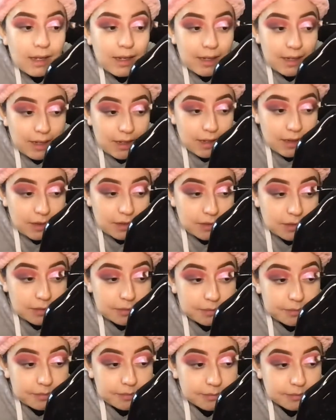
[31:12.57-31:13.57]
And
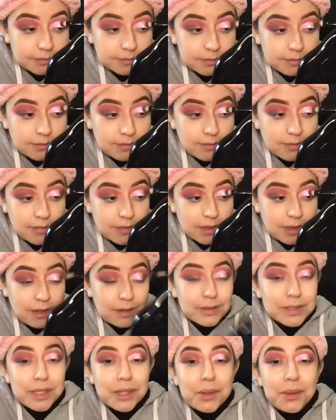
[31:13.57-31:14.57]
I
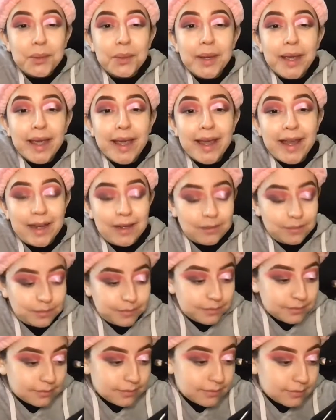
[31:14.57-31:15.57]
was like, okay.
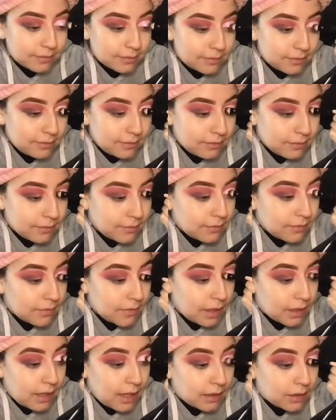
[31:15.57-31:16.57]

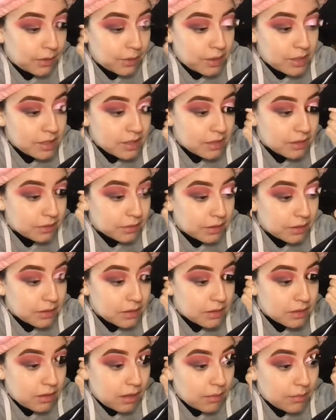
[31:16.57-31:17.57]
That low-key still
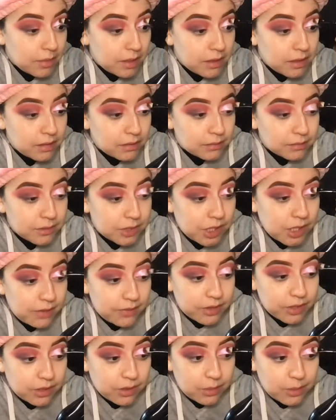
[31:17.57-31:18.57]
didn't stop me, though. She never
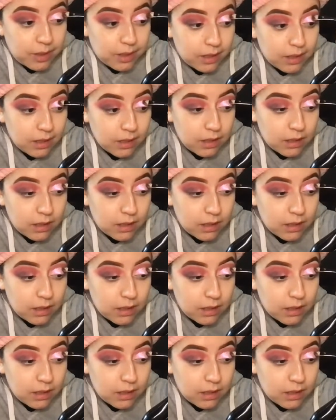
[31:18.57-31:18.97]
took it away.